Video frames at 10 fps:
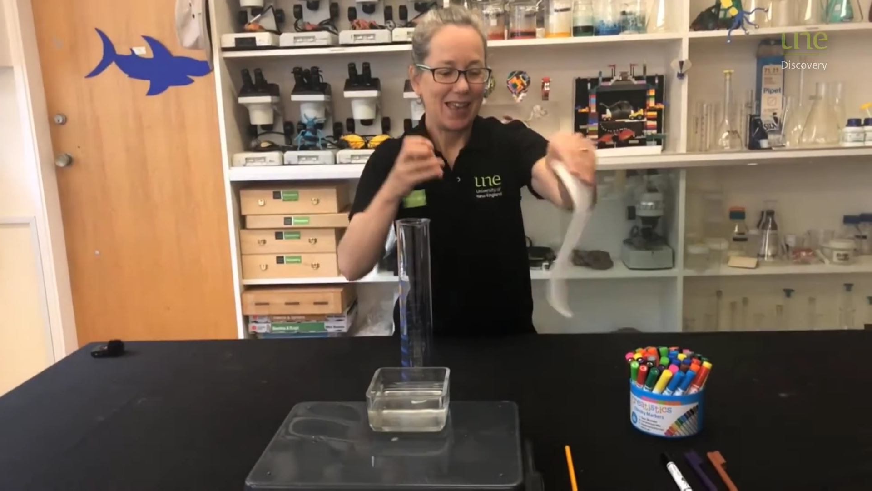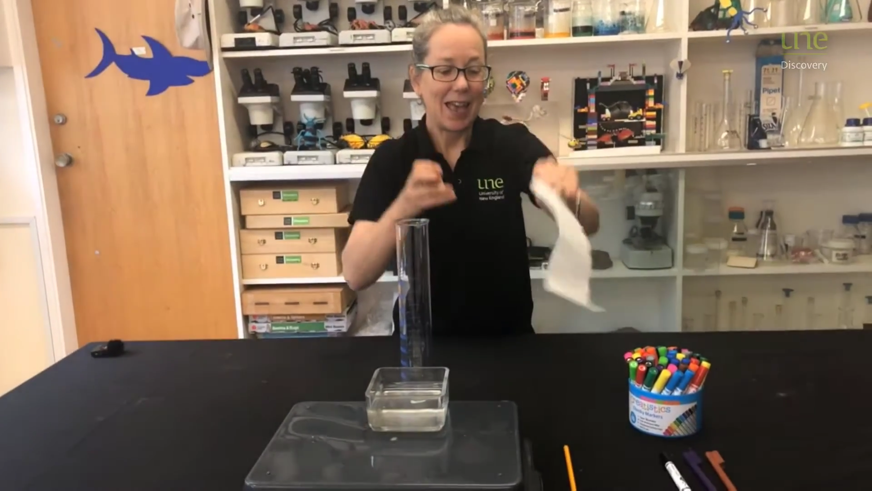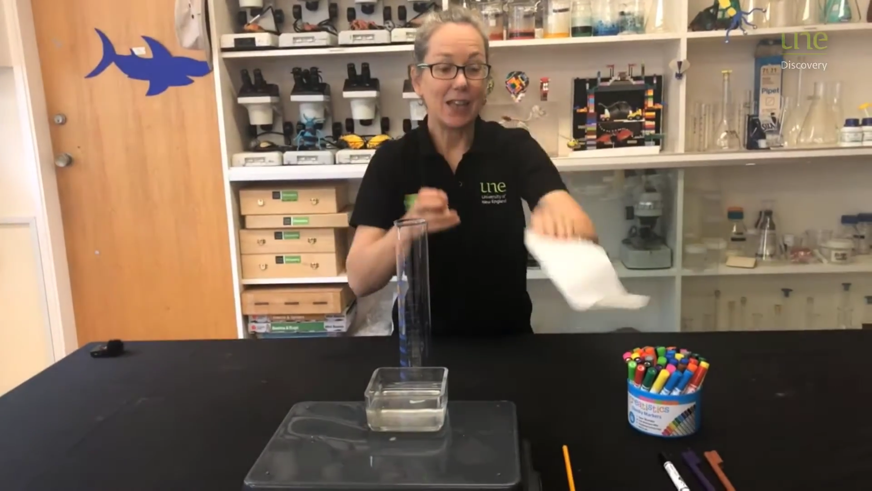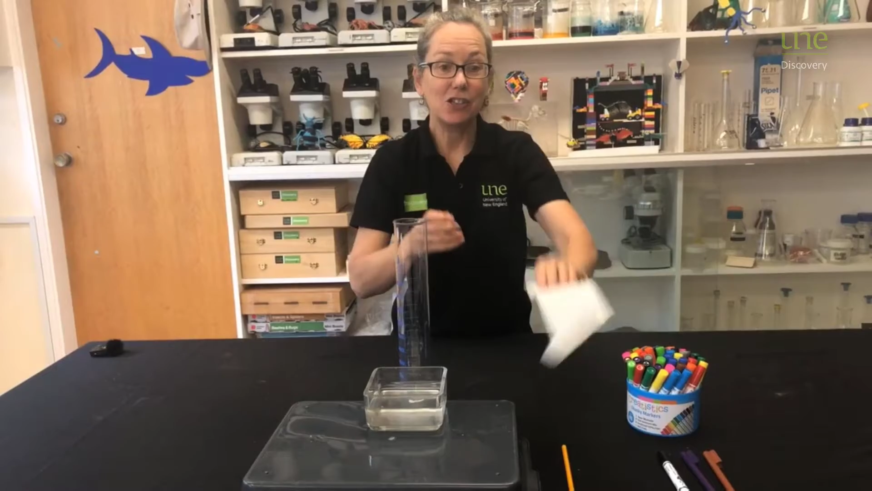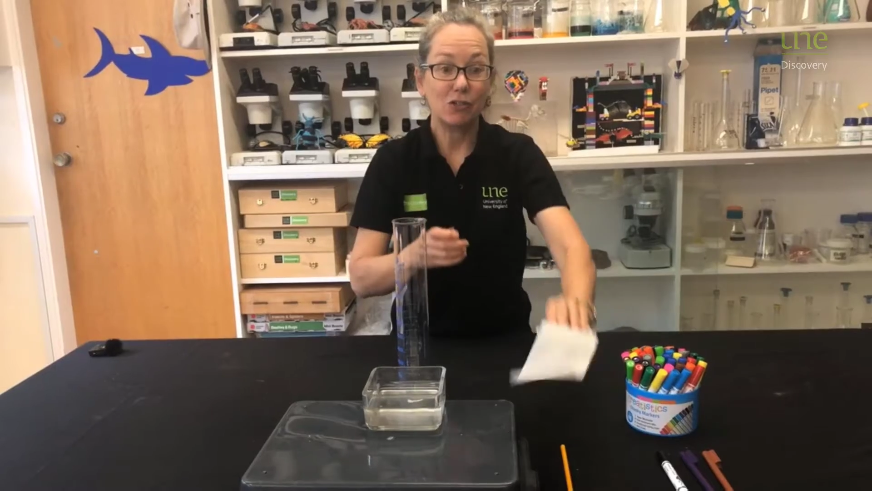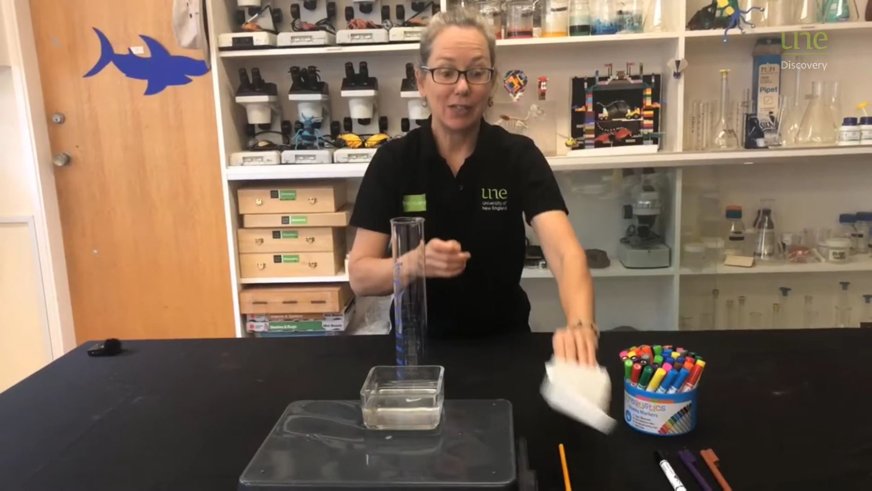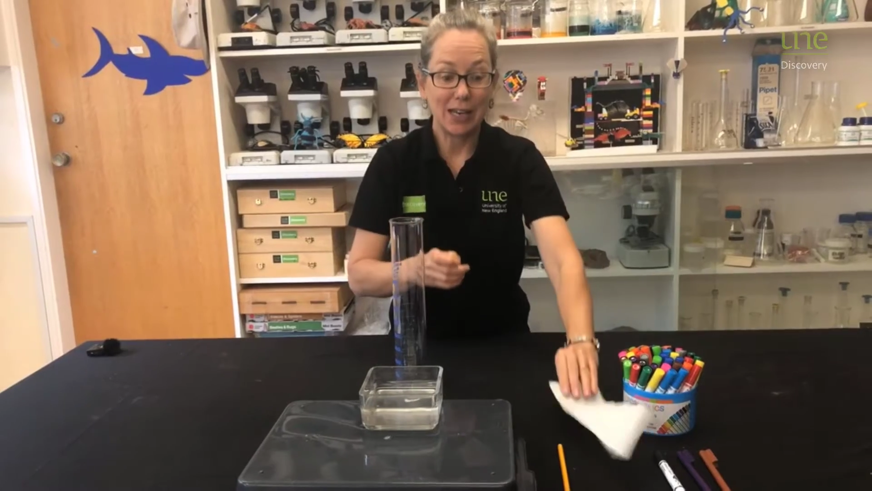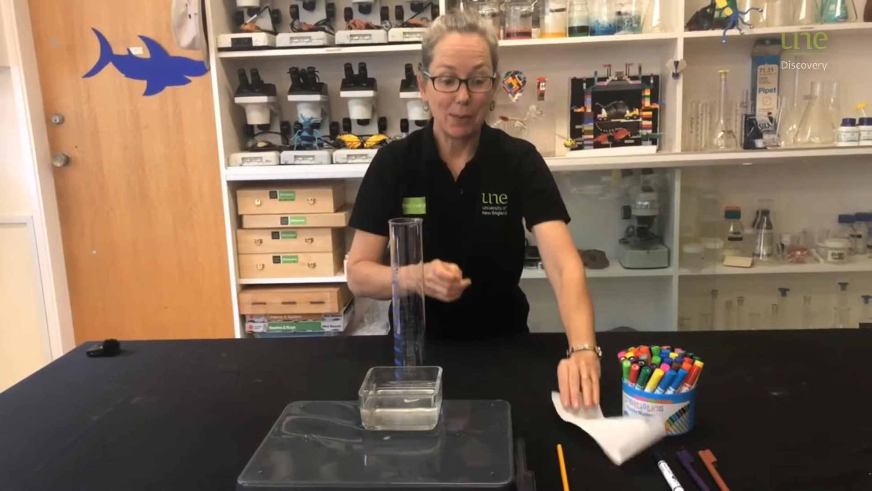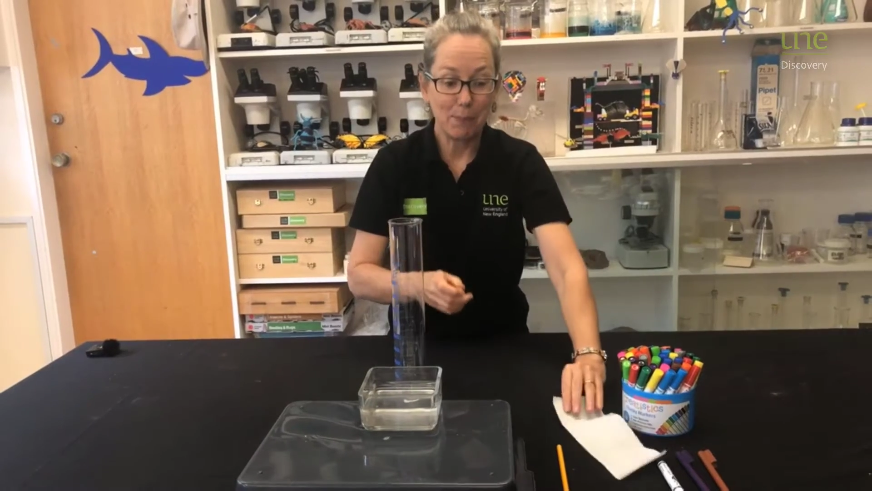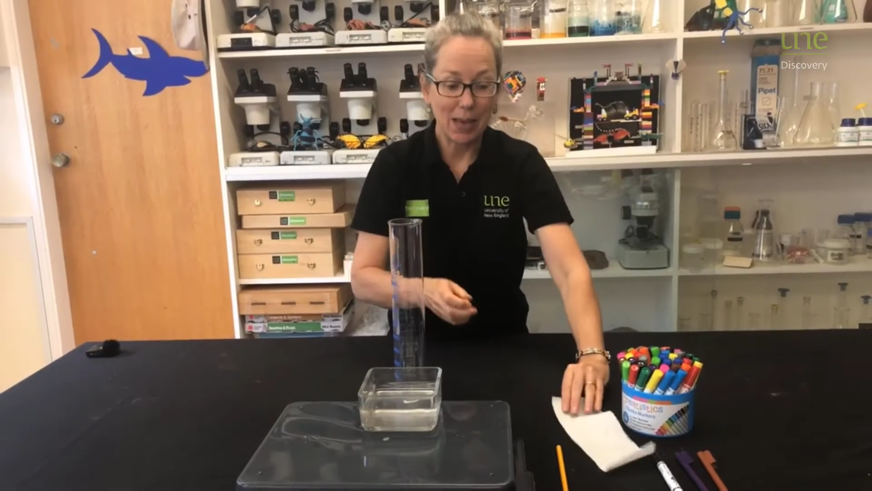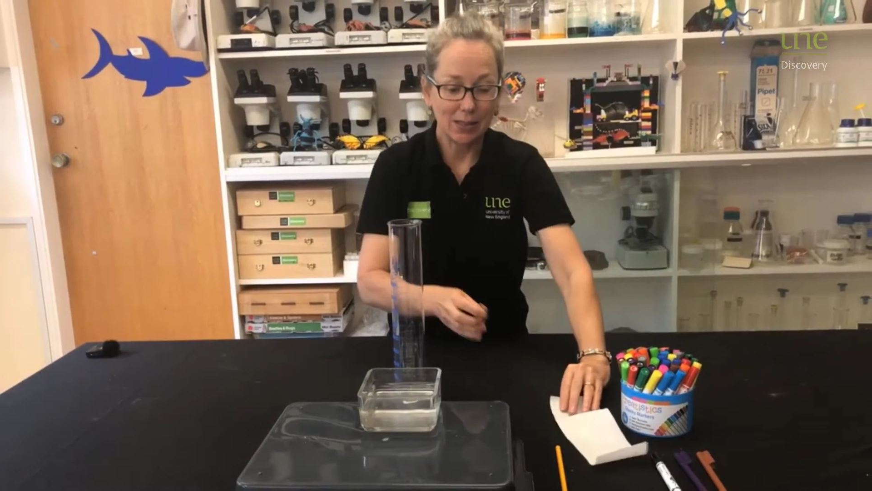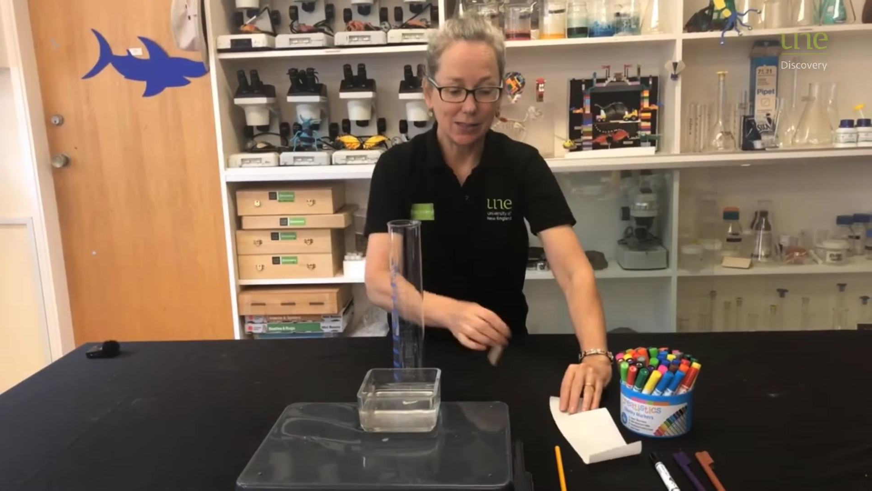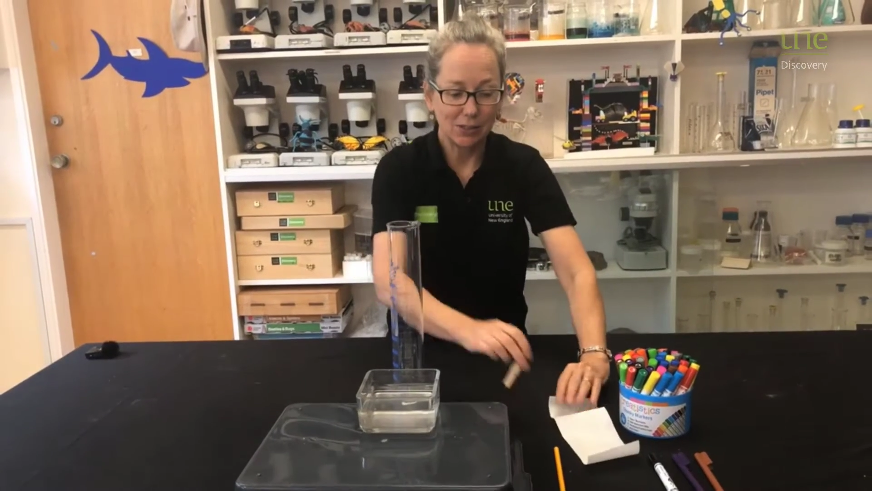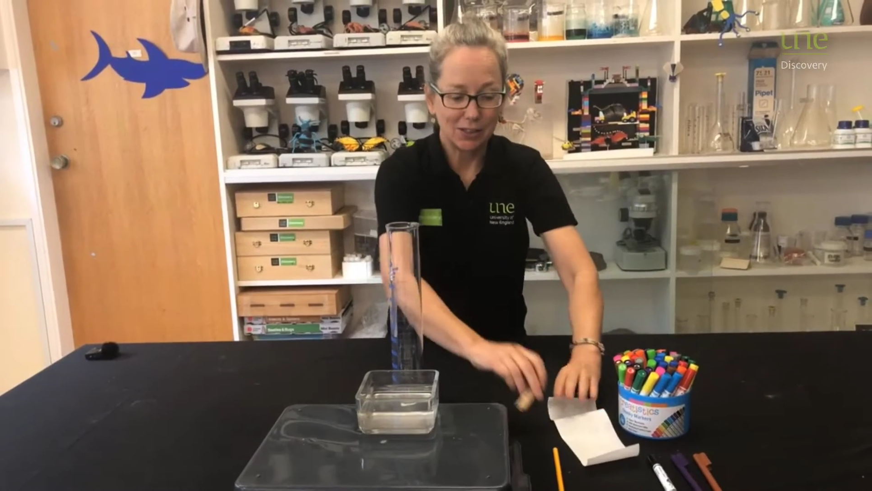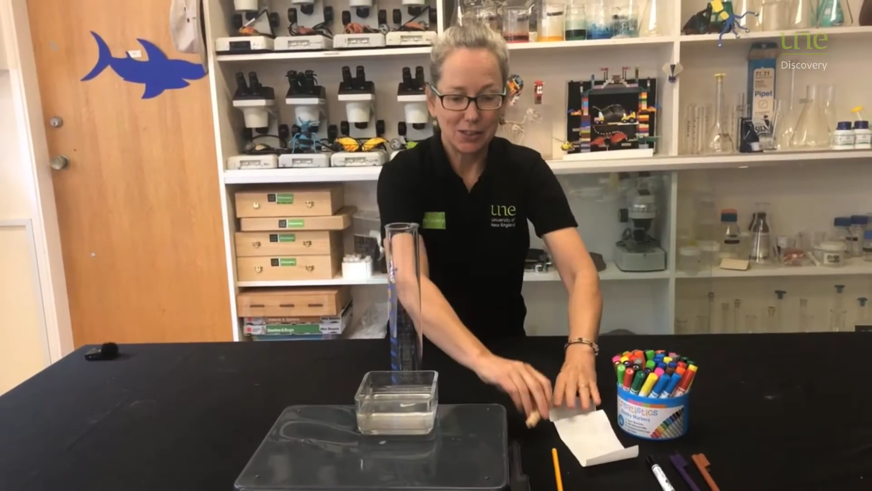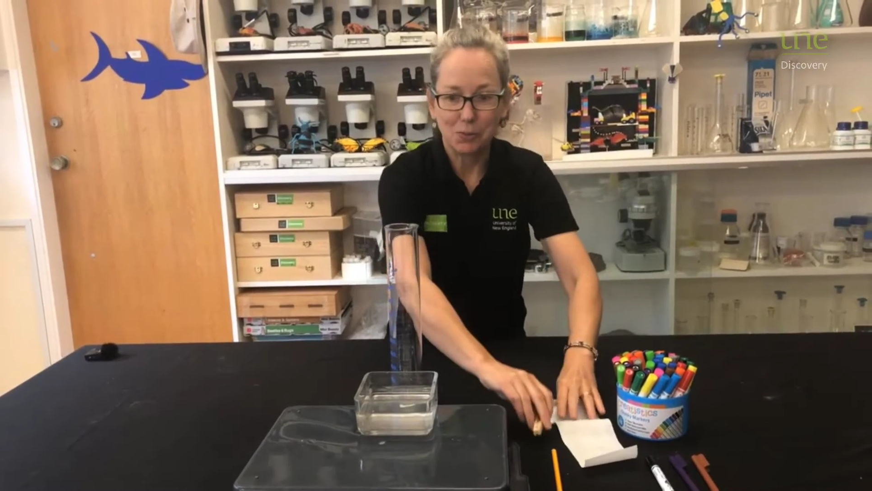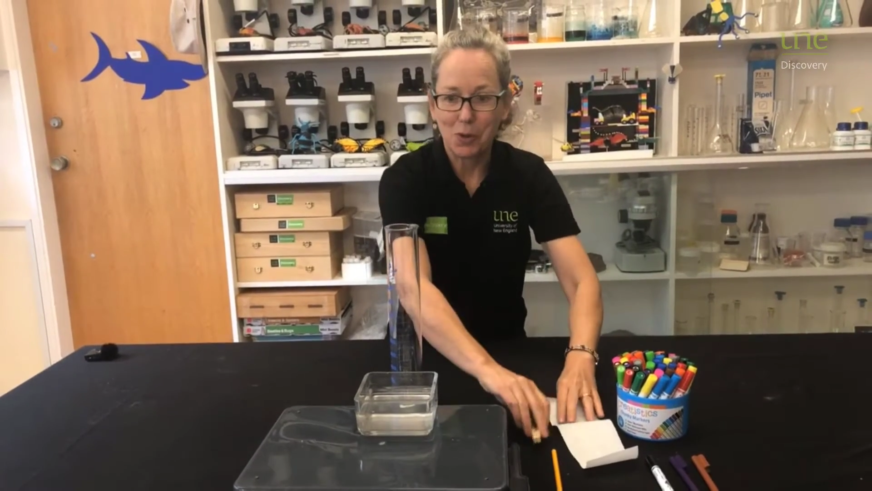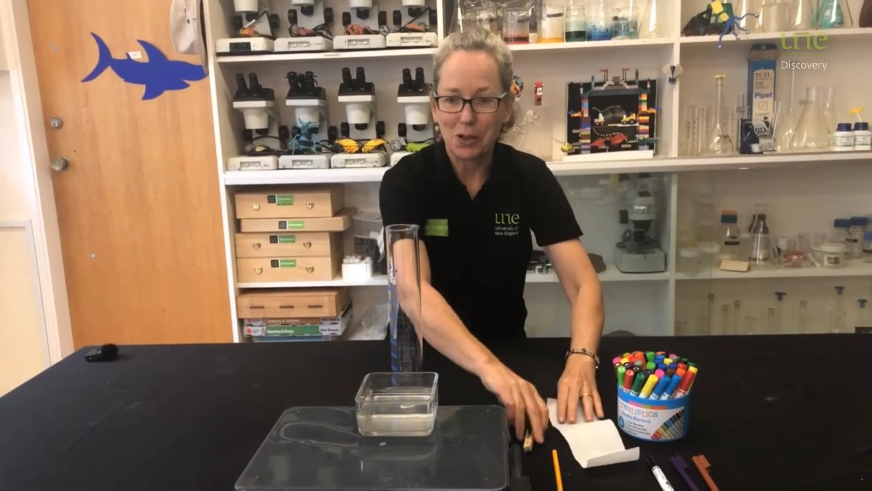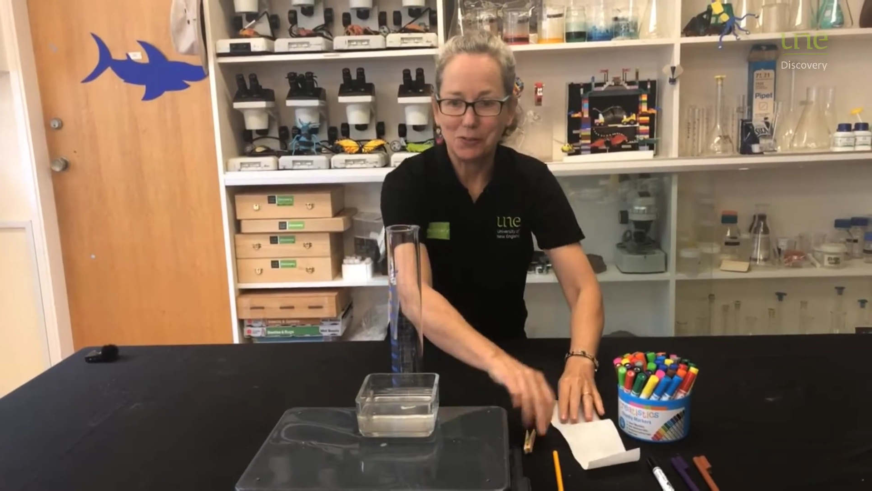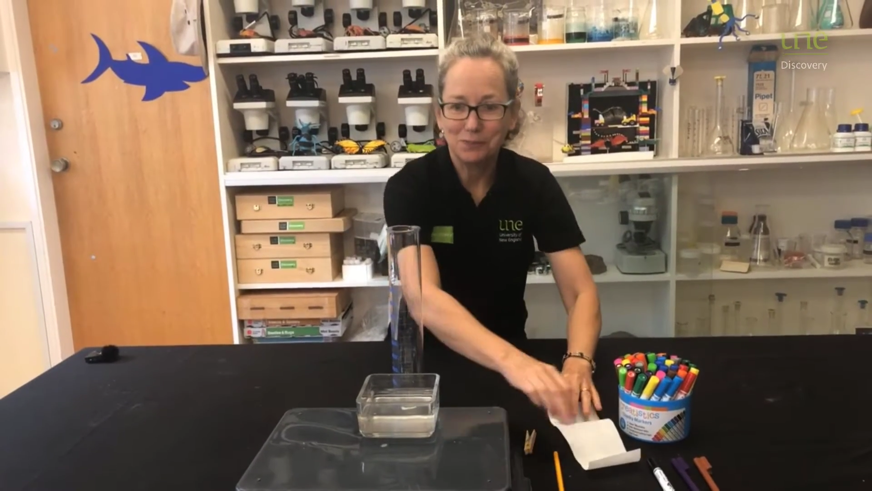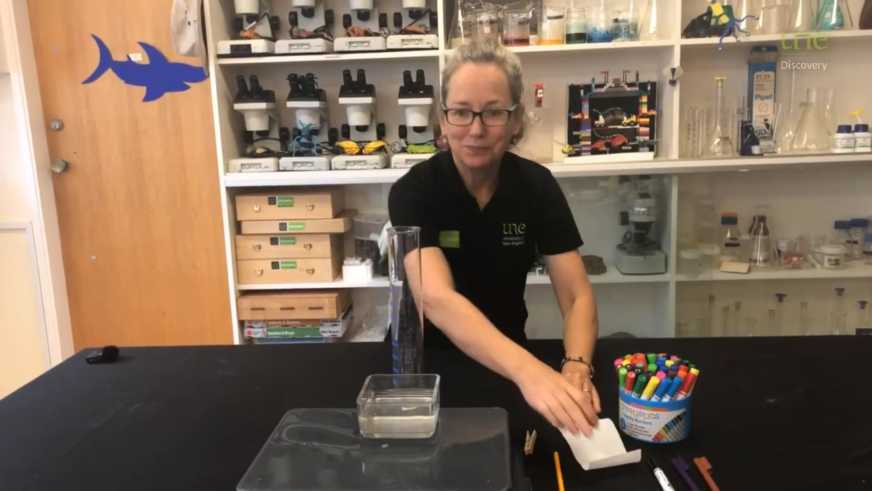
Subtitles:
And you'll need a pencil as well.